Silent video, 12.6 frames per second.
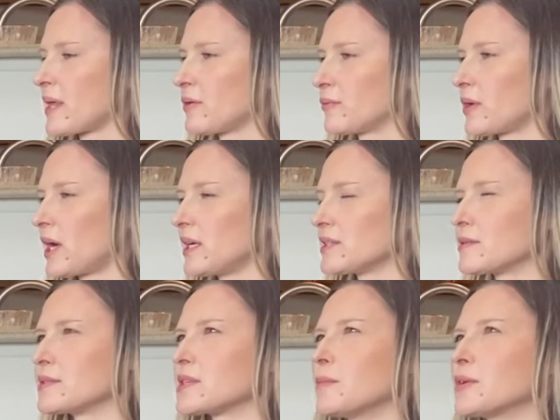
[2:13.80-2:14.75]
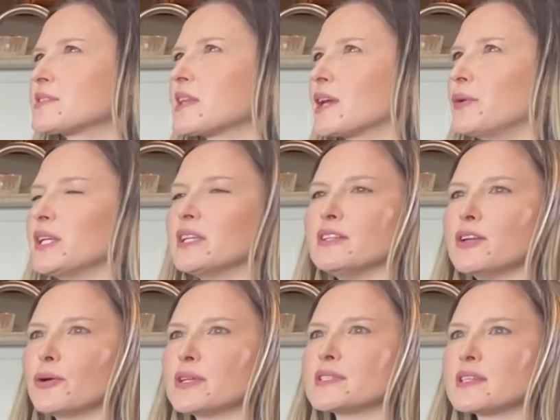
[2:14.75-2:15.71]
Right, so it's almost like we didn't
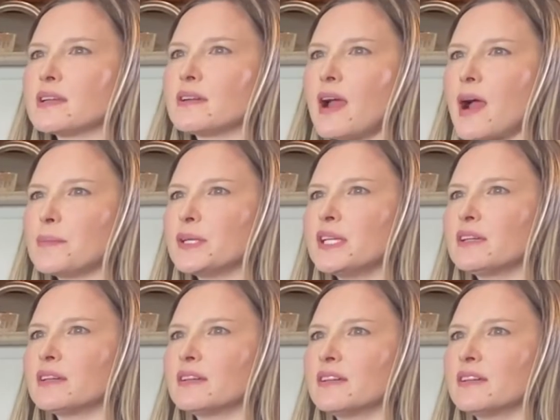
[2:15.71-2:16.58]
notice it happening.